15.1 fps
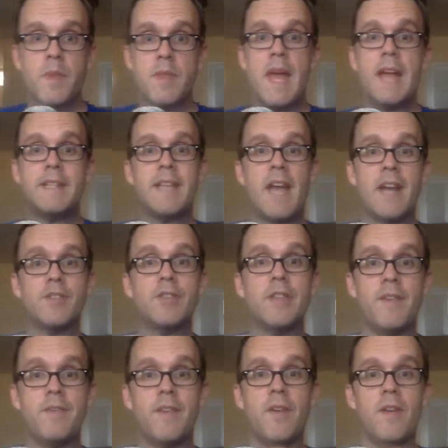That's actually
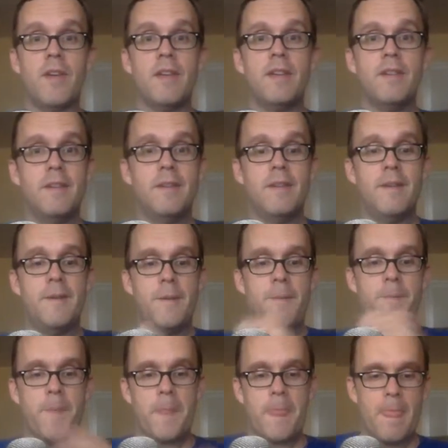
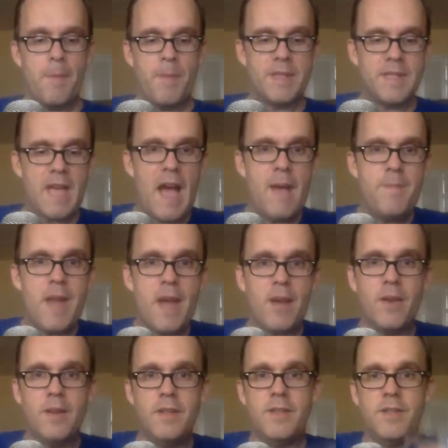because I'm not
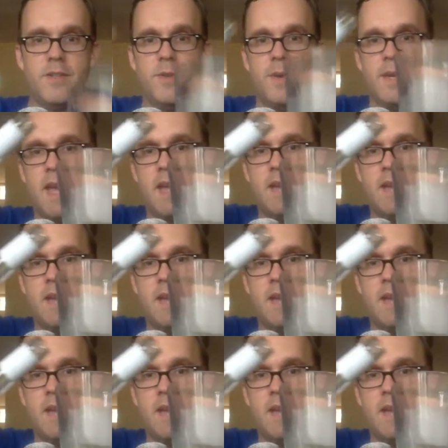going to do, again,